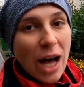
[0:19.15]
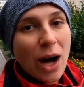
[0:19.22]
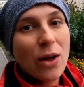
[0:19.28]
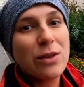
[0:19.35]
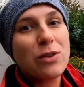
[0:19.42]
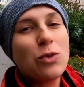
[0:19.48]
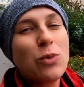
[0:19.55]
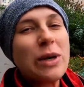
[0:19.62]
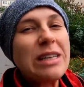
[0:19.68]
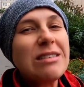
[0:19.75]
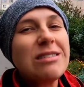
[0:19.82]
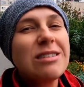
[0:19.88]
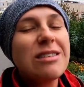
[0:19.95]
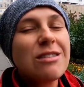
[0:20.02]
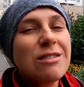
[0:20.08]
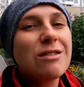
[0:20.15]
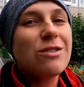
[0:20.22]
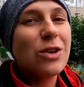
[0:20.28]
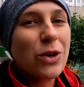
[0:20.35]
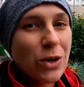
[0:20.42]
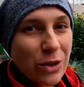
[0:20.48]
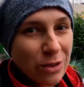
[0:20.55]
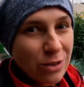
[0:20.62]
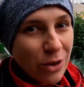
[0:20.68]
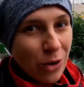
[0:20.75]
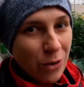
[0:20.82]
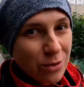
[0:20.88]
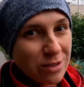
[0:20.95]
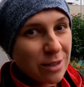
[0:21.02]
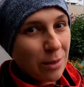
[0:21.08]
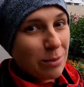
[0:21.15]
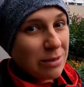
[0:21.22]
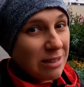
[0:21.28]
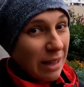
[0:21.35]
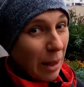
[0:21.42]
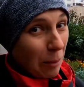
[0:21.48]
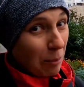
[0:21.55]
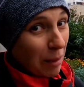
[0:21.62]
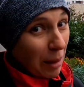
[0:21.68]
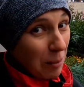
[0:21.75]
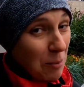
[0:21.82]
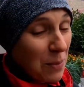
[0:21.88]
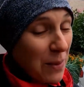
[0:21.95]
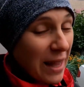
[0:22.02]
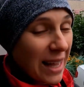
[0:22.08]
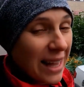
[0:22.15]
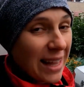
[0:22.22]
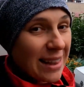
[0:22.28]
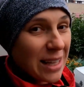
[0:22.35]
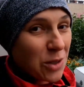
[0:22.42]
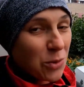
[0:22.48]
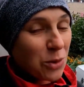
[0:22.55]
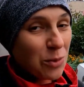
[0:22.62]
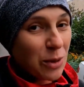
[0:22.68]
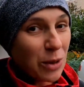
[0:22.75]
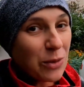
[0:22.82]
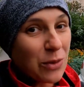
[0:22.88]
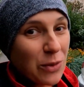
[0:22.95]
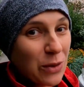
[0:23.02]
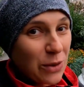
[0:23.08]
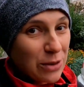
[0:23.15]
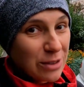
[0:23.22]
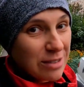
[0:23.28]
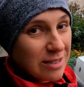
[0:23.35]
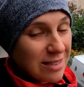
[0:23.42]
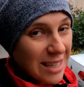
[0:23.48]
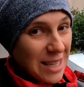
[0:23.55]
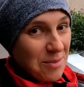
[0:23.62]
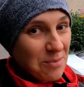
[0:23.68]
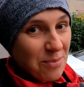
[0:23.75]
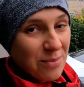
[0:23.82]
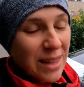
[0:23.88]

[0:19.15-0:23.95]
on the 23rd of September. That will be on Thursday.